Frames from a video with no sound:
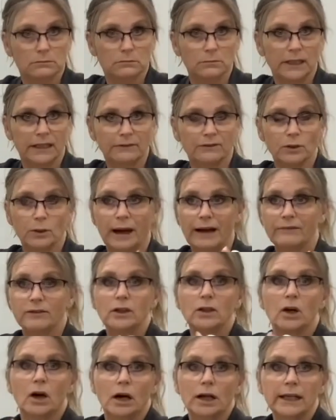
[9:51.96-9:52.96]
If you
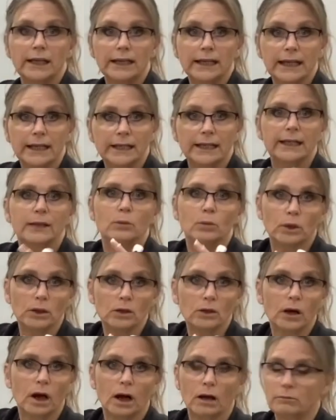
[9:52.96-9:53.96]
haven't got it yet, it will
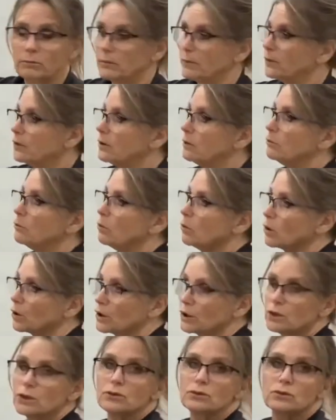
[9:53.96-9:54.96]
come. The more
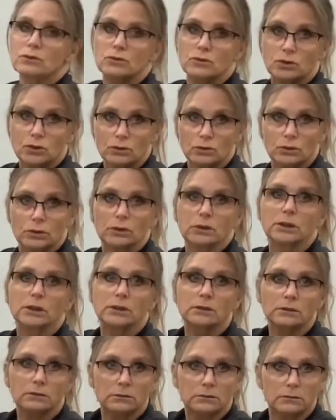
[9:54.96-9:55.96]
you doodle
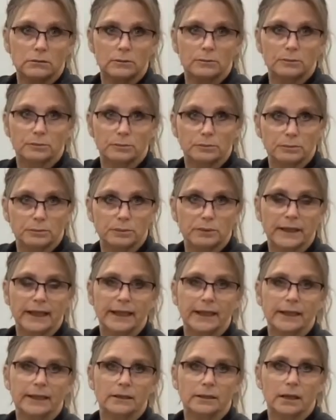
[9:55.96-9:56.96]
and
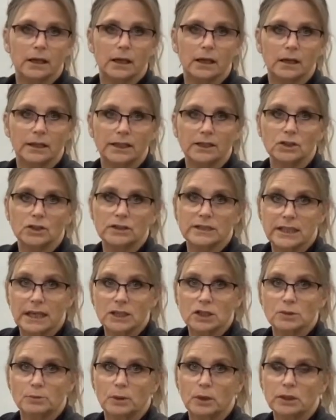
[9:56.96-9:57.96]
play in your
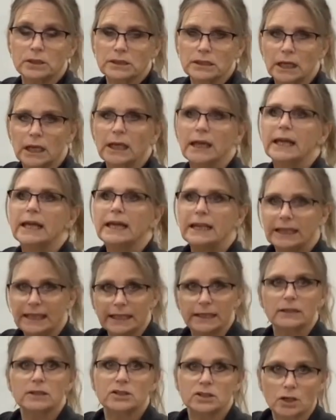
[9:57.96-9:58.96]
sketchbooks,
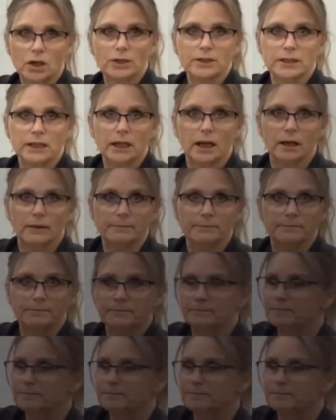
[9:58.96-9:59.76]
it'll start to come.